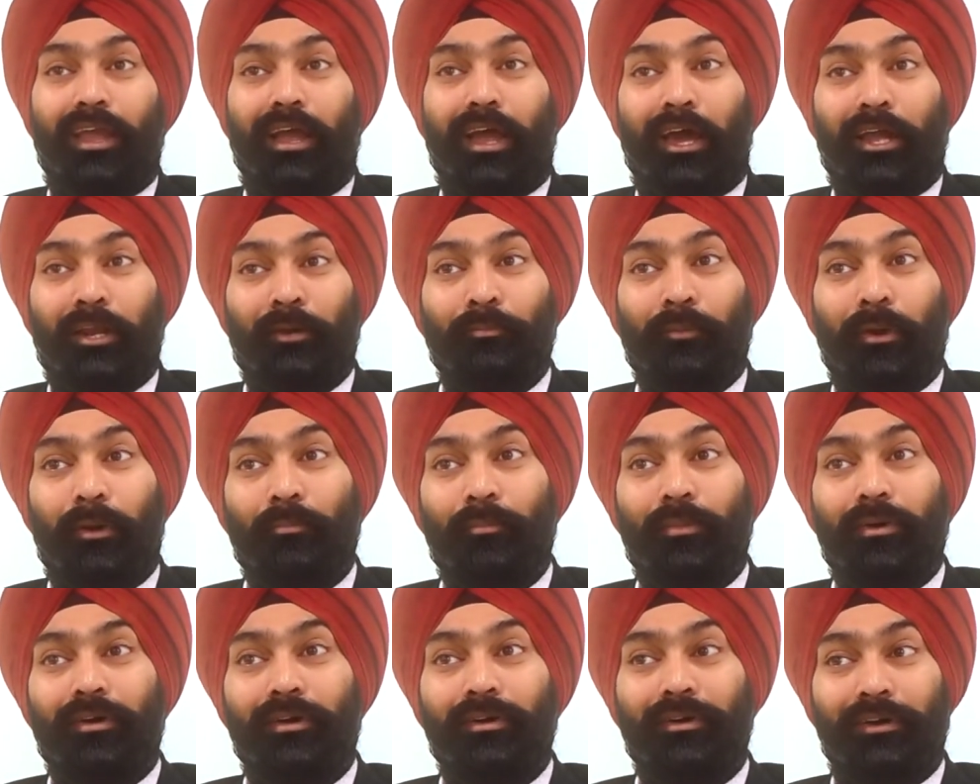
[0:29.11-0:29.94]
I
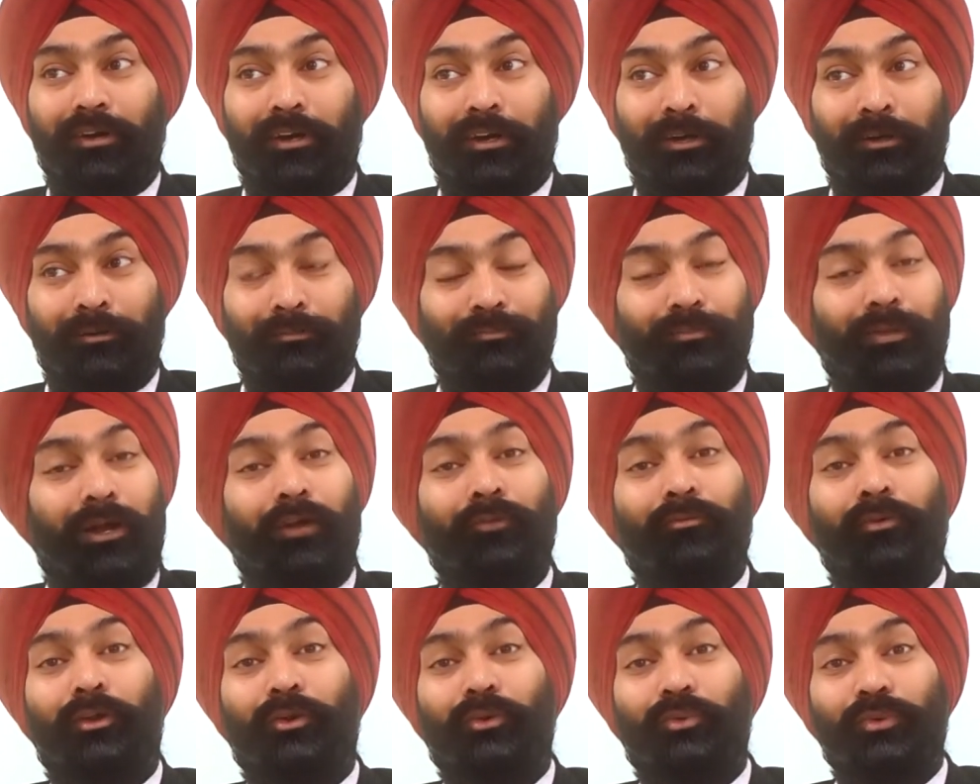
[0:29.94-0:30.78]
remember I
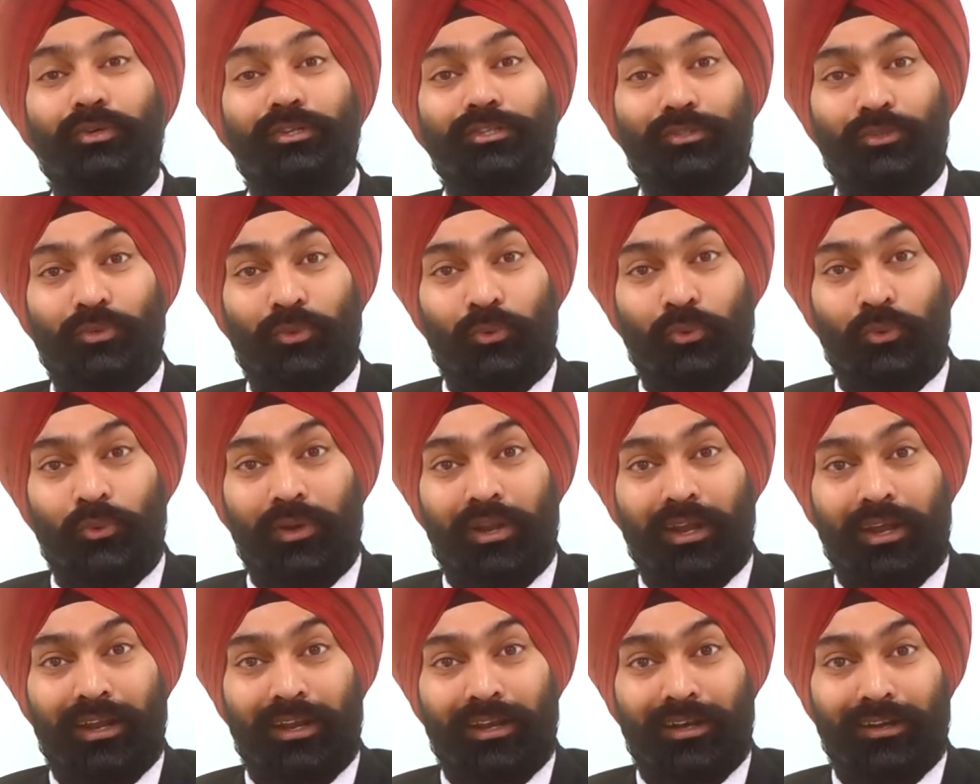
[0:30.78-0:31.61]
went to a
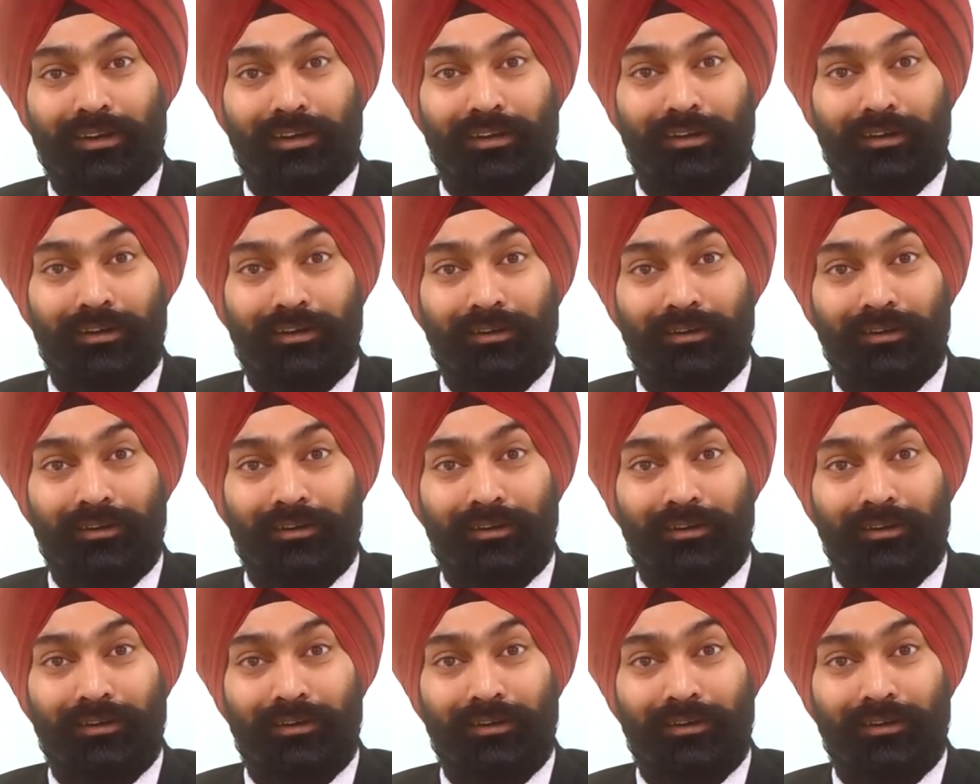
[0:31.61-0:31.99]
school and